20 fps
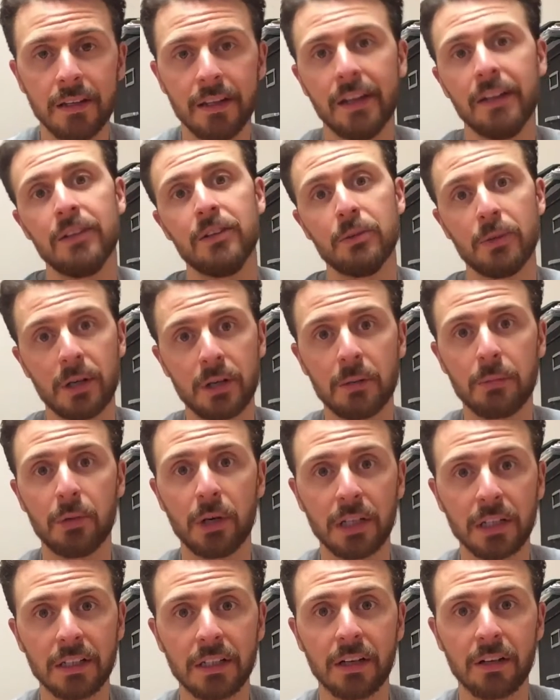then you end up
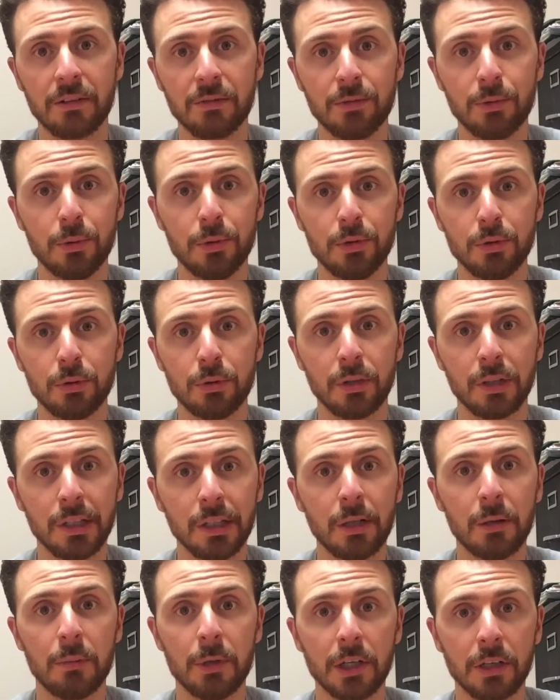breaking down the food to a
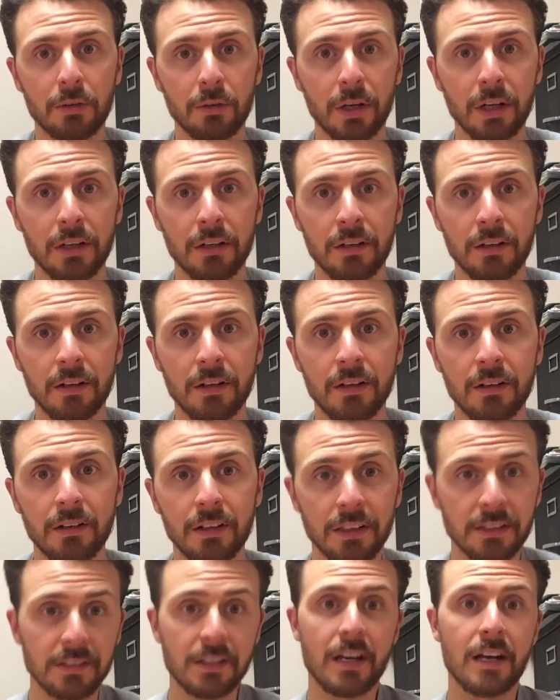little bit greater
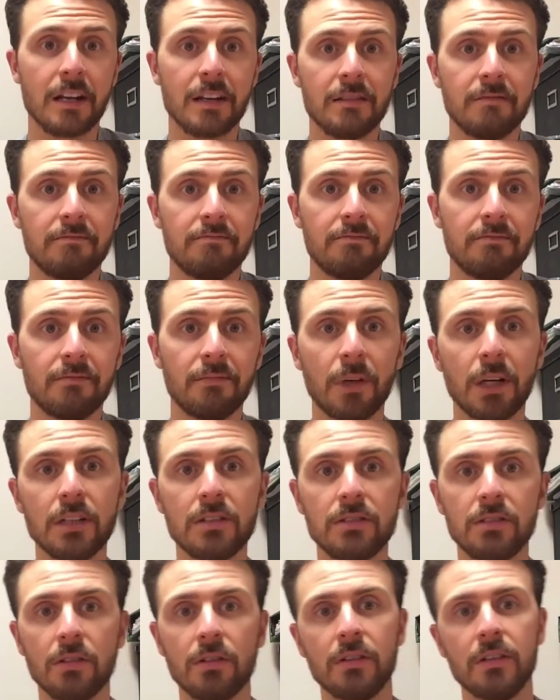extent,
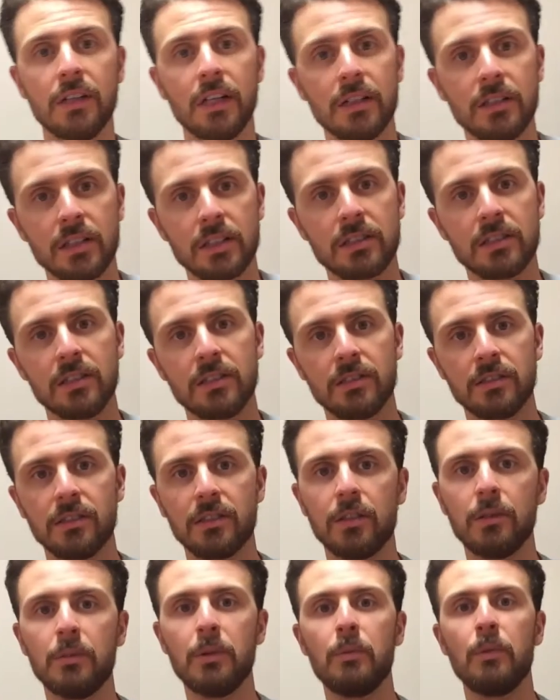right? So the digestion is a
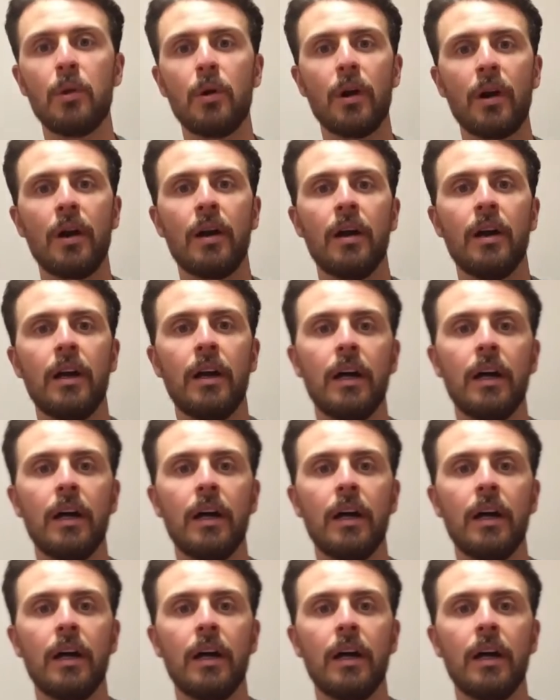little bit more